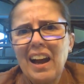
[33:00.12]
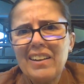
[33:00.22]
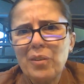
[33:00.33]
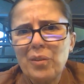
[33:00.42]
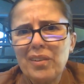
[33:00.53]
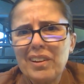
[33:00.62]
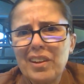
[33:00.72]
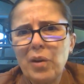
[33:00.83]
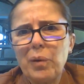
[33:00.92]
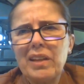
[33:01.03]
I don't,
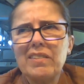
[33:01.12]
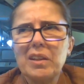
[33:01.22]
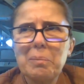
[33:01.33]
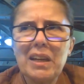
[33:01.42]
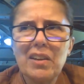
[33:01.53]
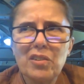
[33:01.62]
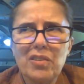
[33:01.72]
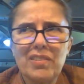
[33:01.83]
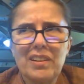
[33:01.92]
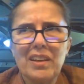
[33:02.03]
it's going to be
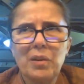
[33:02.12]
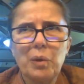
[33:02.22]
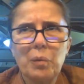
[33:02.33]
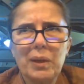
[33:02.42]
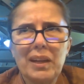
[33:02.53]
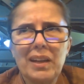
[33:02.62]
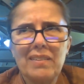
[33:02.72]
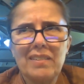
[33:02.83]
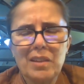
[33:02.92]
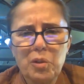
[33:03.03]
interesting when we get
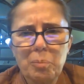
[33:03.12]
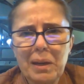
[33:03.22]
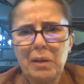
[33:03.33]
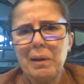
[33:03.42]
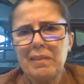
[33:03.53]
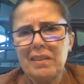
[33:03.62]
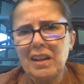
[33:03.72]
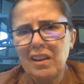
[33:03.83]
into the debate about the